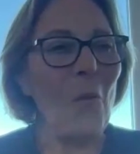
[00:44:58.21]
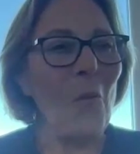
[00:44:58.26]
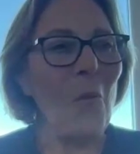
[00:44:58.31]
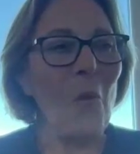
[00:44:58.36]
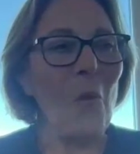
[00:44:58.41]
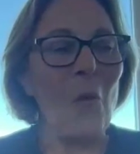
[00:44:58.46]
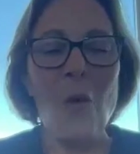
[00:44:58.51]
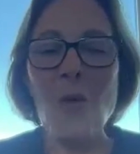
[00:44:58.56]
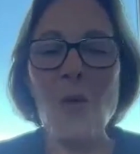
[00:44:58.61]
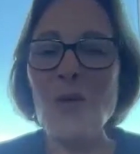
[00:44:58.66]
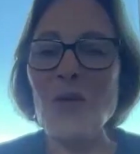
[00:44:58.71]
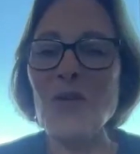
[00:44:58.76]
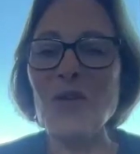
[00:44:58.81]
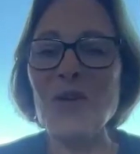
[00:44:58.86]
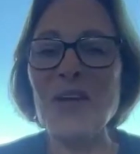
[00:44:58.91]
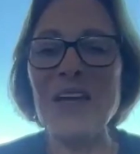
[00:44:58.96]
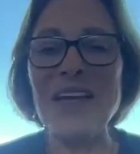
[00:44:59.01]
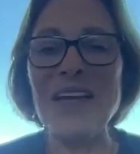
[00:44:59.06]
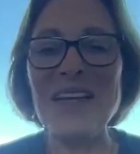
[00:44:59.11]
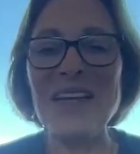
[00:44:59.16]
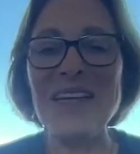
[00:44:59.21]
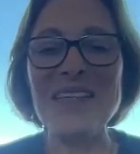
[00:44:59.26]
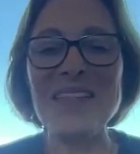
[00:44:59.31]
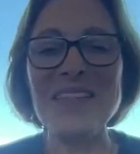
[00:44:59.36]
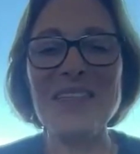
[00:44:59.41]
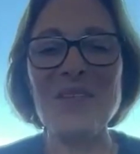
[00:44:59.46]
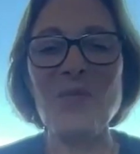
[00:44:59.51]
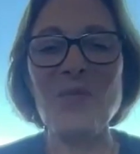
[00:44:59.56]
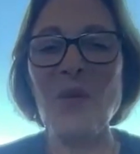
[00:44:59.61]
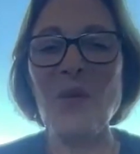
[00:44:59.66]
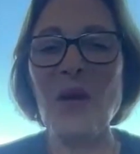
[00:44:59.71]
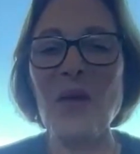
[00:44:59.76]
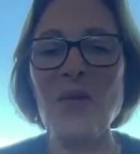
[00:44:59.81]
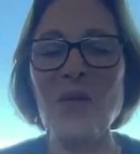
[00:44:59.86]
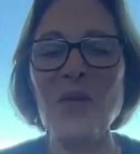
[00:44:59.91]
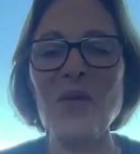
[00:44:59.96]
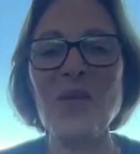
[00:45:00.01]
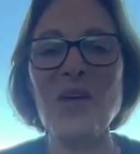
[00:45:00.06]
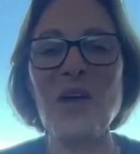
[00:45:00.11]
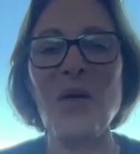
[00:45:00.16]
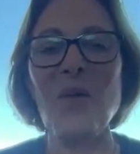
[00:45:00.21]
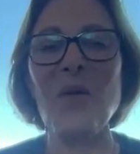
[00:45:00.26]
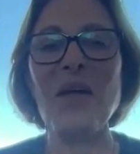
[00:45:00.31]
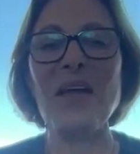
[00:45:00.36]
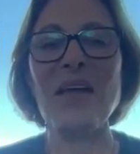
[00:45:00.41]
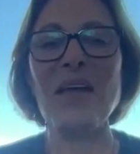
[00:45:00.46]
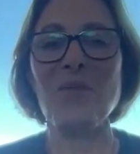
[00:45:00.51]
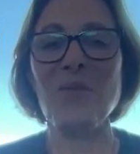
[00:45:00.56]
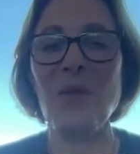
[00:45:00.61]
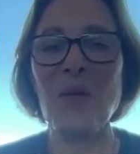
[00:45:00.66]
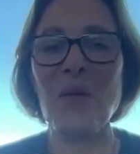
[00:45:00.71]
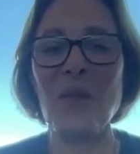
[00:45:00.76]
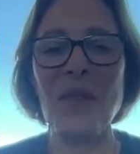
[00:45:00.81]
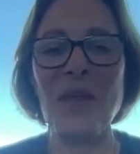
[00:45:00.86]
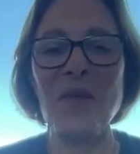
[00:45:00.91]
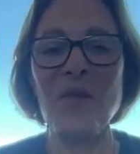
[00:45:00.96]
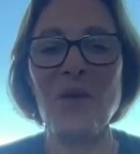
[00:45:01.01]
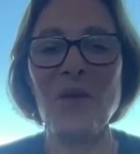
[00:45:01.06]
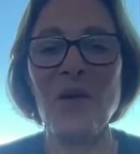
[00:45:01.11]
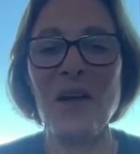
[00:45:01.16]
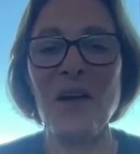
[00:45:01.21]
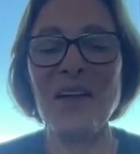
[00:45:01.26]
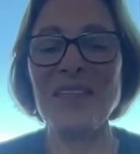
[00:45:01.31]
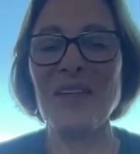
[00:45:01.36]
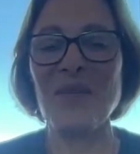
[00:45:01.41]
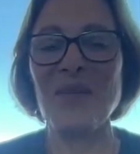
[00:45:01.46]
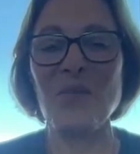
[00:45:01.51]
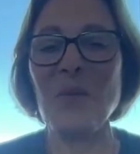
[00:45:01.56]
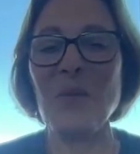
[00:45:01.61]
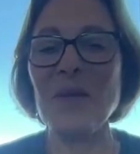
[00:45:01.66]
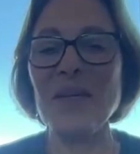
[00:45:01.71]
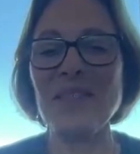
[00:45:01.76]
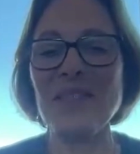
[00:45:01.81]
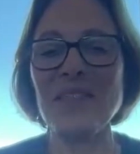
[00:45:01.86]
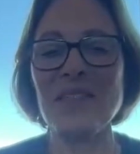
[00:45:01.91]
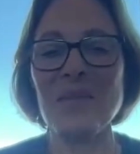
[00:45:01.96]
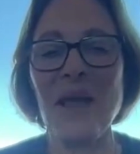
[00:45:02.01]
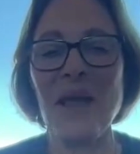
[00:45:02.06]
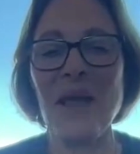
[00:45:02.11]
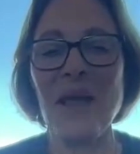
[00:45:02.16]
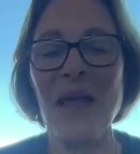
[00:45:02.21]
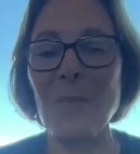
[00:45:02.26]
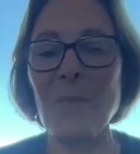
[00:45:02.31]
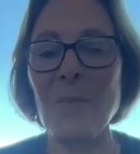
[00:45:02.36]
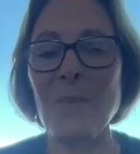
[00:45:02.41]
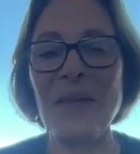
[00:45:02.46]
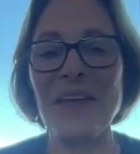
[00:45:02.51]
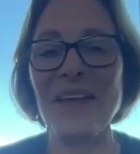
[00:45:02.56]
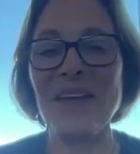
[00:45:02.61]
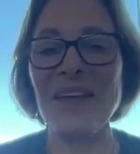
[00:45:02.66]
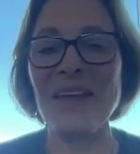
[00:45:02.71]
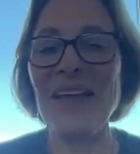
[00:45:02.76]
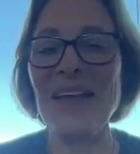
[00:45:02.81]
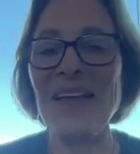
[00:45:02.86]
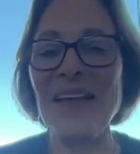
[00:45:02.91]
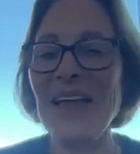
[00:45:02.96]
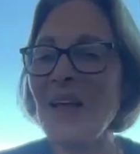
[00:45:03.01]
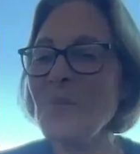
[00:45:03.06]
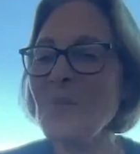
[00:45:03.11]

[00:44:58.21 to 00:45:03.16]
who your kid is and where they're going and what they want and what makes them happy. And